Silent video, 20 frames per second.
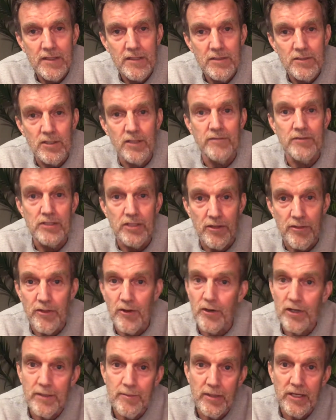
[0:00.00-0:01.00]
So if it's a
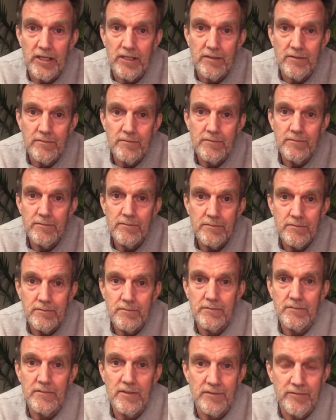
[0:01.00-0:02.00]
30-minute
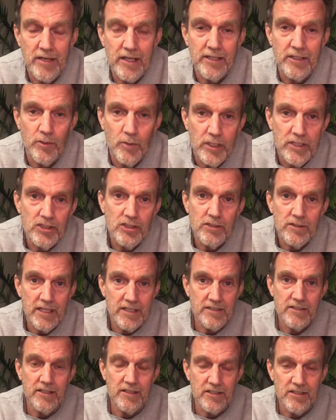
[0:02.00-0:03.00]
evaluation,
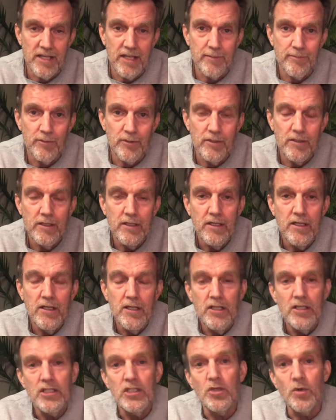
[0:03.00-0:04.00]
as an example,
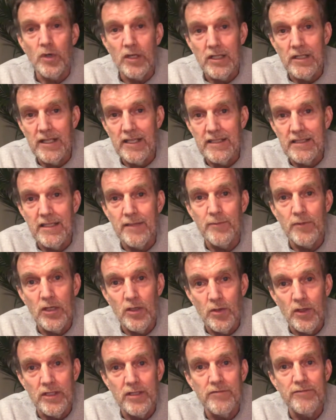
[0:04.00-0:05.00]
you want to let them
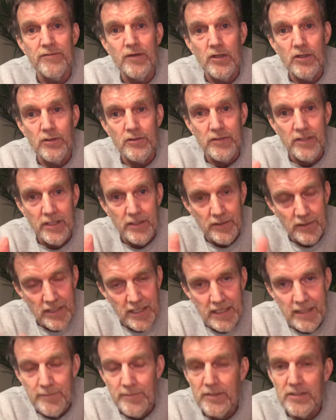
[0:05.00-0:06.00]
know on the phone that,
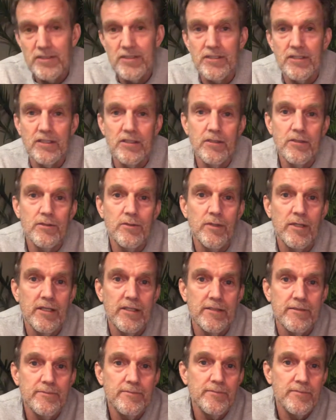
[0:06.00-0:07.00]
okay, I'm going to see you
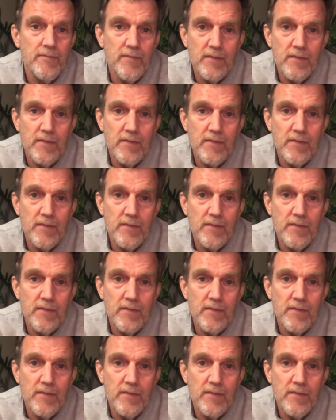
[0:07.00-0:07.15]
on